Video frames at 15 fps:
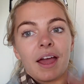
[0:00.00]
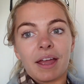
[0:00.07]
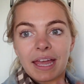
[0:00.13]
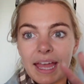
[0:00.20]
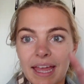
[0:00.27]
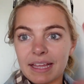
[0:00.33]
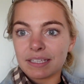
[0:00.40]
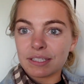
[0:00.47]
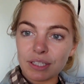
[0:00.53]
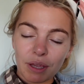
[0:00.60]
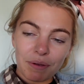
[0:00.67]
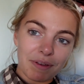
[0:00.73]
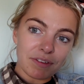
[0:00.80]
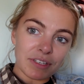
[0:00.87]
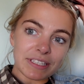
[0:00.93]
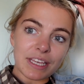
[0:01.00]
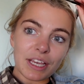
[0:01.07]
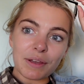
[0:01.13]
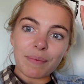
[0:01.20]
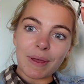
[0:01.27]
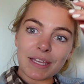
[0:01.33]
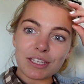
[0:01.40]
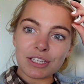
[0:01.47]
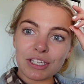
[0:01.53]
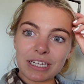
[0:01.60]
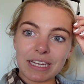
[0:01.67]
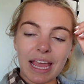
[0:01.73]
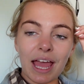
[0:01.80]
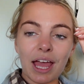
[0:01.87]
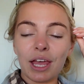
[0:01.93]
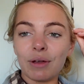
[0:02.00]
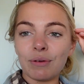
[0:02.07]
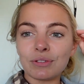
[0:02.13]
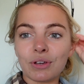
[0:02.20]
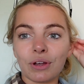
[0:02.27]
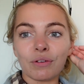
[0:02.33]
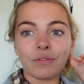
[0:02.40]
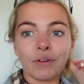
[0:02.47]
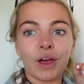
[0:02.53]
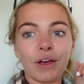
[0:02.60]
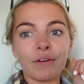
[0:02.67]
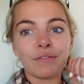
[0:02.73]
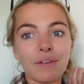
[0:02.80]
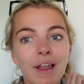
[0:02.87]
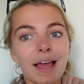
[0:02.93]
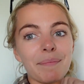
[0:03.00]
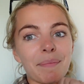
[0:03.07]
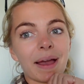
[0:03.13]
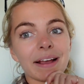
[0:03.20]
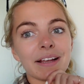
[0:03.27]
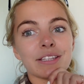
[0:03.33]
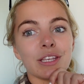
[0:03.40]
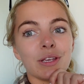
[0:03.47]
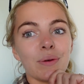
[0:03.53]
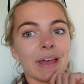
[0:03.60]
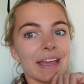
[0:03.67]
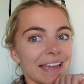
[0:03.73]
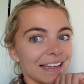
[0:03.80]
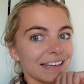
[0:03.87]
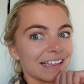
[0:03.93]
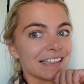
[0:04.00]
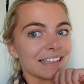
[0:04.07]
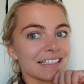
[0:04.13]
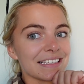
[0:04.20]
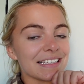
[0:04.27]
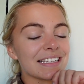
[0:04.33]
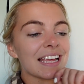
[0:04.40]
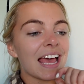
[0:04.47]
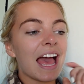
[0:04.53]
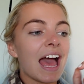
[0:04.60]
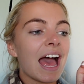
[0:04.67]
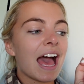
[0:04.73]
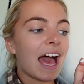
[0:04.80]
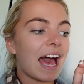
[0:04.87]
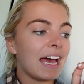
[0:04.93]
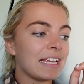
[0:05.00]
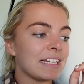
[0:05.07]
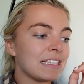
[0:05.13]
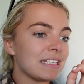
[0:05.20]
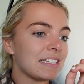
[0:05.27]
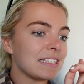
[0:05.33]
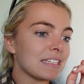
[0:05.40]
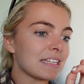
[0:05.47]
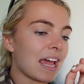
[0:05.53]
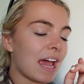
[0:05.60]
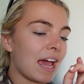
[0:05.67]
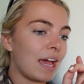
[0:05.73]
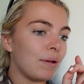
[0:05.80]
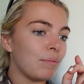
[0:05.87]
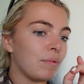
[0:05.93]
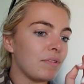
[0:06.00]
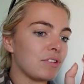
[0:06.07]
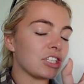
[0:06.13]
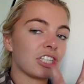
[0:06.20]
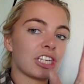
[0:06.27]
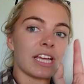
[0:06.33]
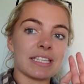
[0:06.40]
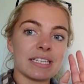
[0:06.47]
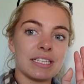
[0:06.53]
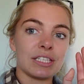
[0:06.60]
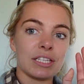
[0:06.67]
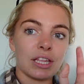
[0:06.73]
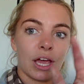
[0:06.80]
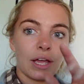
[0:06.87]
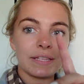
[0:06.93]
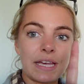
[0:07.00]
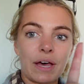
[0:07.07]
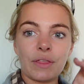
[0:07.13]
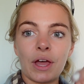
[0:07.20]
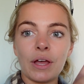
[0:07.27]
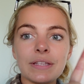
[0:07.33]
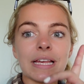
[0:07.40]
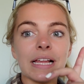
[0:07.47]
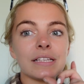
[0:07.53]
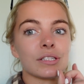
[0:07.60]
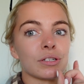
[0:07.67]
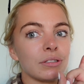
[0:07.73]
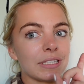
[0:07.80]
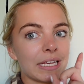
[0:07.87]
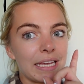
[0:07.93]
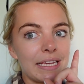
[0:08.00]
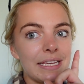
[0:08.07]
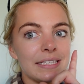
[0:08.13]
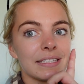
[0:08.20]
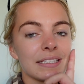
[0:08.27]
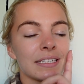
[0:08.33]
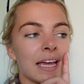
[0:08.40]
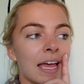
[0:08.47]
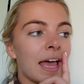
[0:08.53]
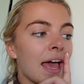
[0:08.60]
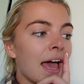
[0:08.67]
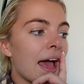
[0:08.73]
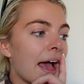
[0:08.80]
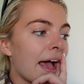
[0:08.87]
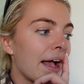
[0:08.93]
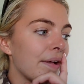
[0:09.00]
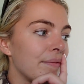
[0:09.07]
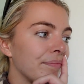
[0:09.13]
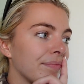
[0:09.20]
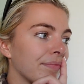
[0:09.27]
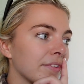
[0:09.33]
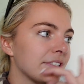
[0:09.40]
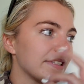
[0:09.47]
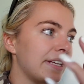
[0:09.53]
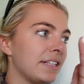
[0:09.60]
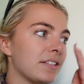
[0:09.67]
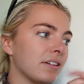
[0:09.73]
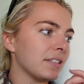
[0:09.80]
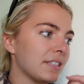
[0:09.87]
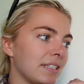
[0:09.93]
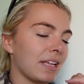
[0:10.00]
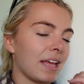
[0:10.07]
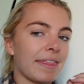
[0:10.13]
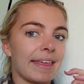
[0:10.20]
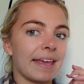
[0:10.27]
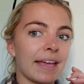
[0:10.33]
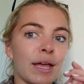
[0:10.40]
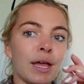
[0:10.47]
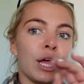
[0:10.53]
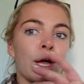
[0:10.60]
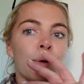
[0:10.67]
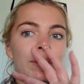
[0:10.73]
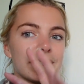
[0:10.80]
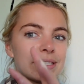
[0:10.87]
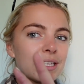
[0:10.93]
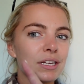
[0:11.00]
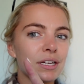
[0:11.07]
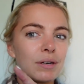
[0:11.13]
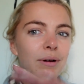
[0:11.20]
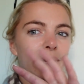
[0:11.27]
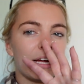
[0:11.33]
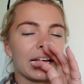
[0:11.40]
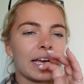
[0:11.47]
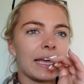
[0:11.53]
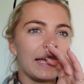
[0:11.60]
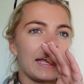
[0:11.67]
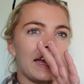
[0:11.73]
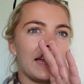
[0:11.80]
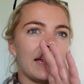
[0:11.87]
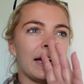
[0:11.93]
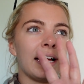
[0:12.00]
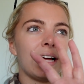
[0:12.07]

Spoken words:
Okay, so we've just said goodbye to Juliet, who was gone for her flight back to England, and we've just checked into the hotel. The hotel is called East, just East Austin, I think. But it's like a quirky,